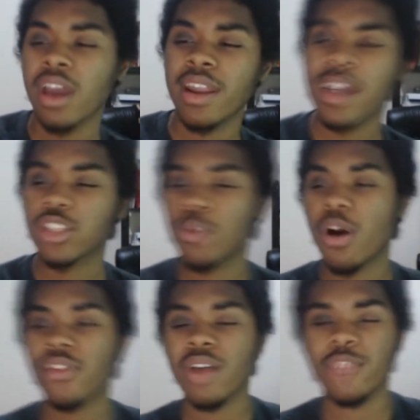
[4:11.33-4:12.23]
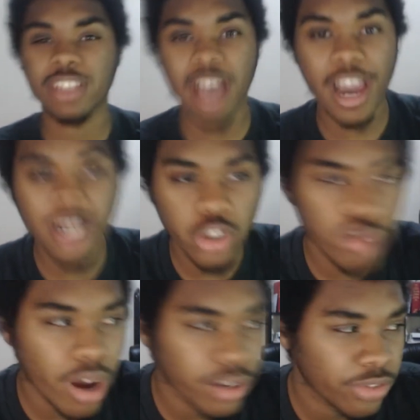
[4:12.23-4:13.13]
Next up, Hoffenheim versus
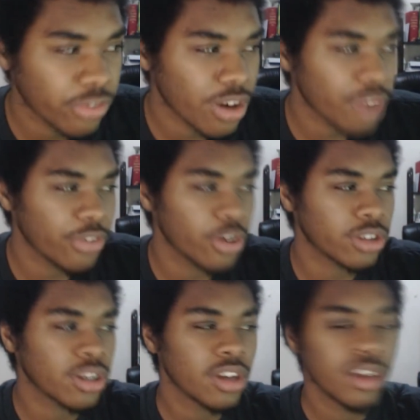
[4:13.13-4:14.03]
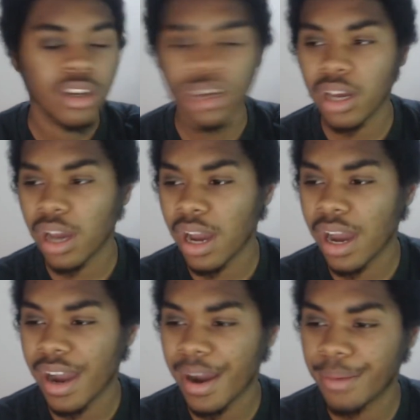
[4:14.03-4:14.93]
Eintracht Frankfurt.
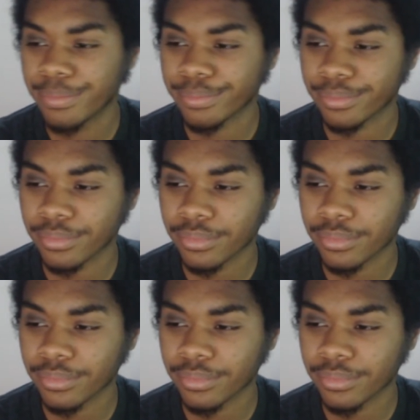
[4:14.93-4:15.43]
Honestly,